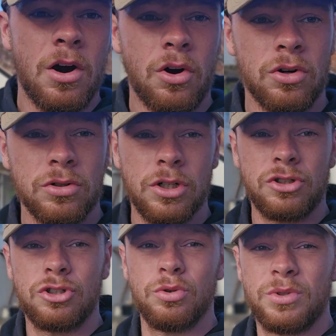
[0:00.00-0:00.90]
on
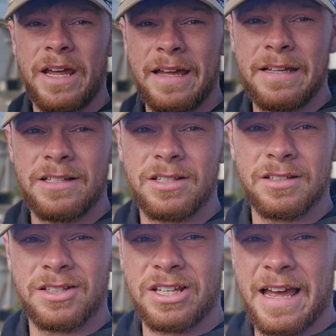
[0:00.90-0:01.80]
today's
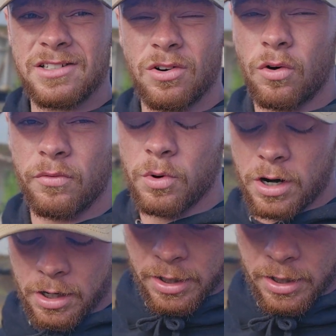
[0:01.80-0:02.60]
set of work.